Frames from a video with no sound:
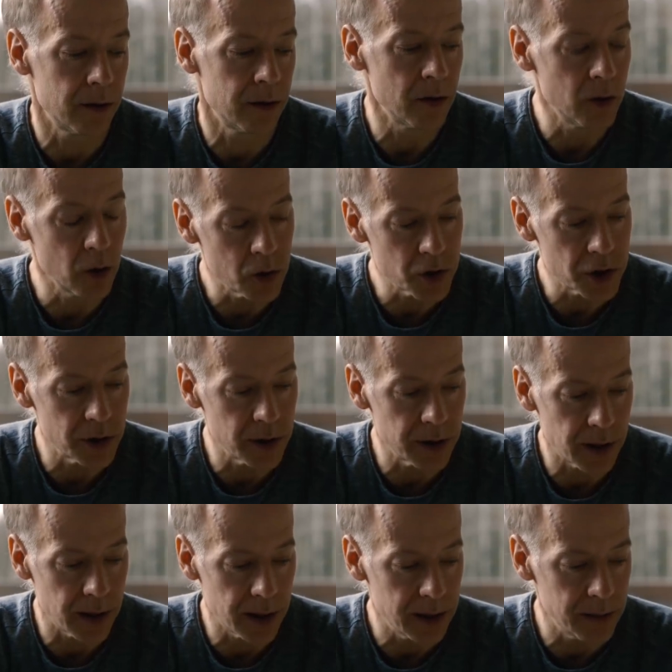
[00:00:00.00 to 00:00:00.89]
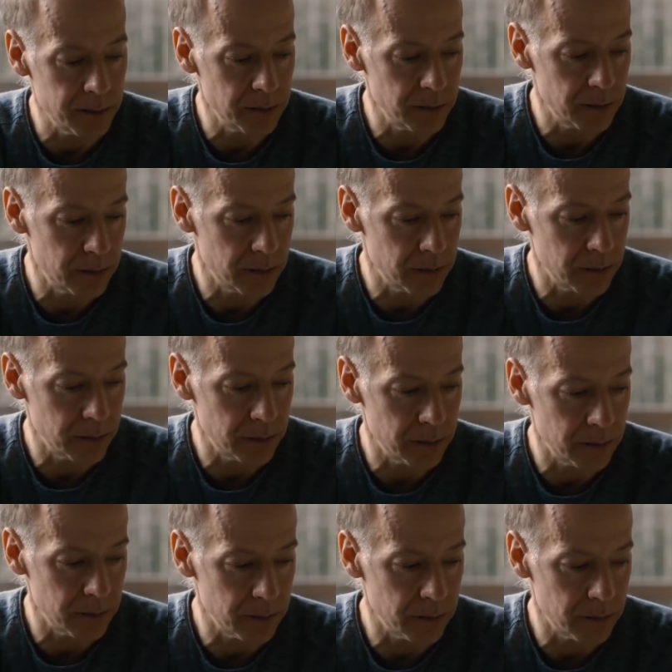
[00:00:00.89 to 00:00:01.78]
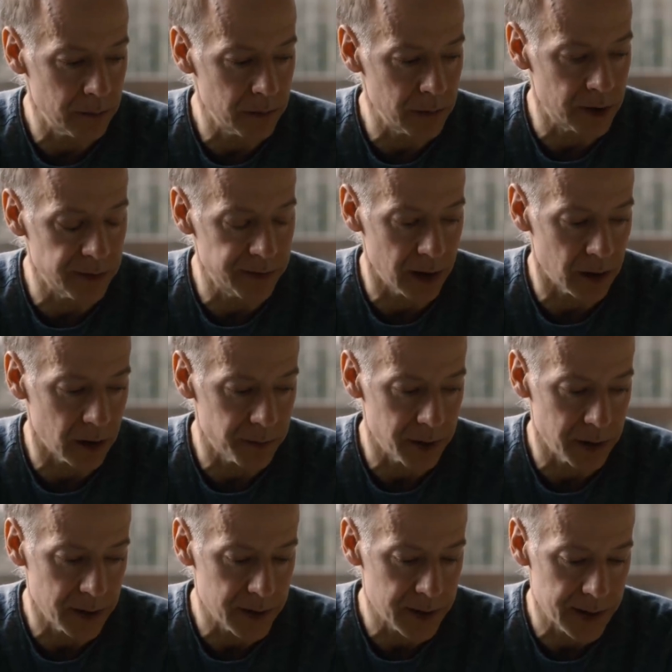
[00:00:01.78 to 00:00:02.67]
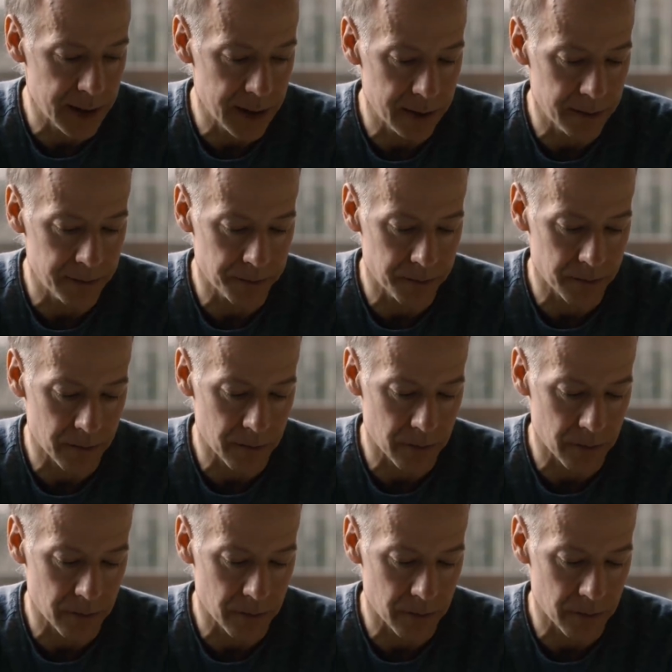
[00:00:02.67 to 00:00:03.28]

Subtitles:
notion that I am developing is that